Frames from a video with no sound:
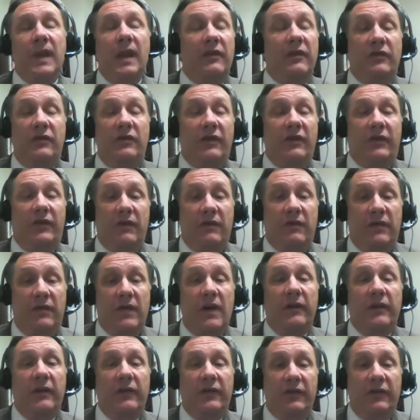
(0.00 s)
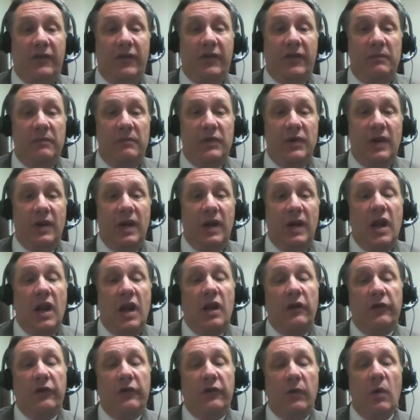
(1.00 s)
is just a false assumption.
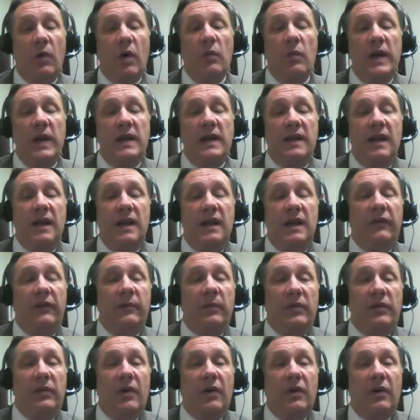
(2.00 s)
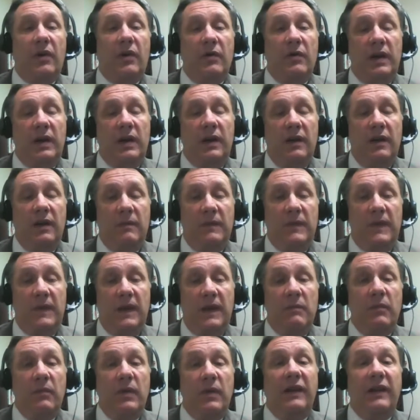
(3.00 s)
So what we did is with our curriculum
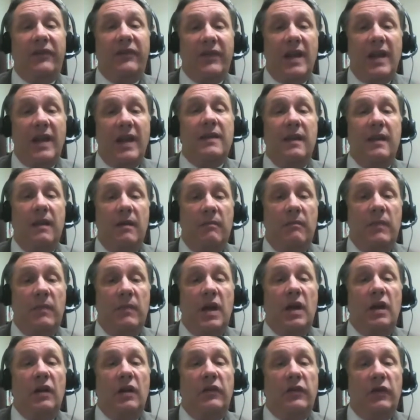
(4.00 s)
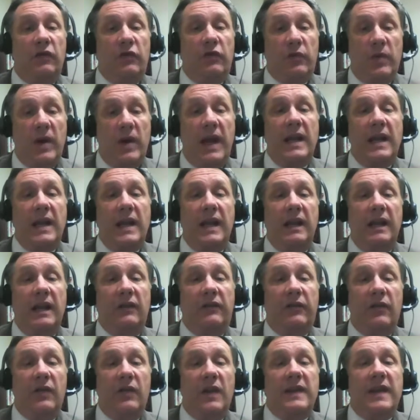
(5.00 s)
team, we sent them to
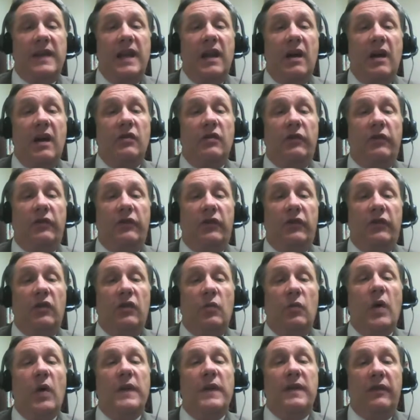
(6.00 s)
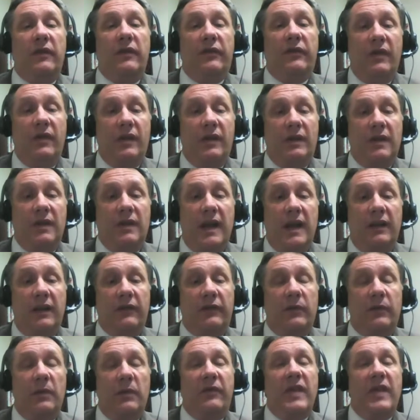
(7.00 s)
training so that they understood what this looked like.
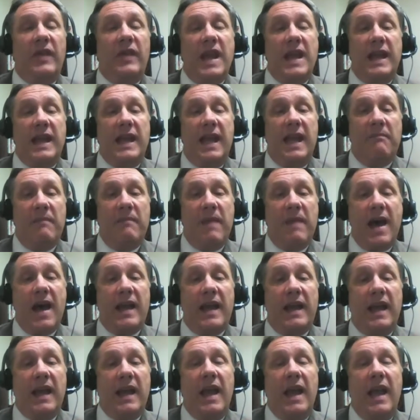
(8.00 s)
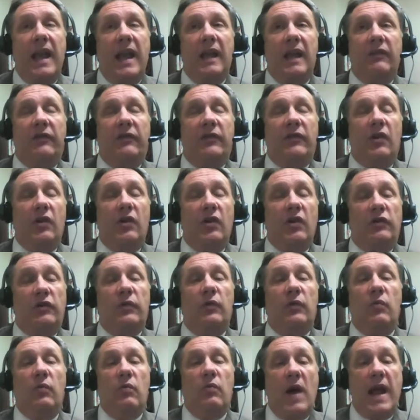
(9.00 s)
So as they came back and started
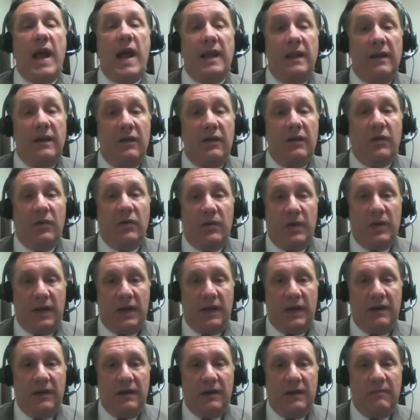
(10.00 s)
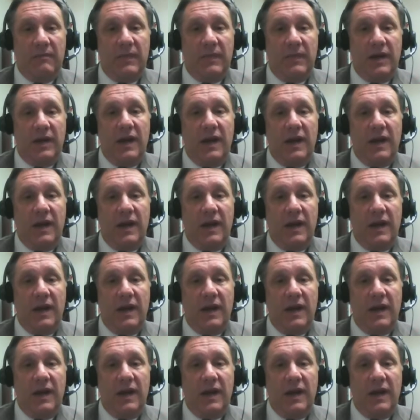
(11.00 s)
to write the curriculum,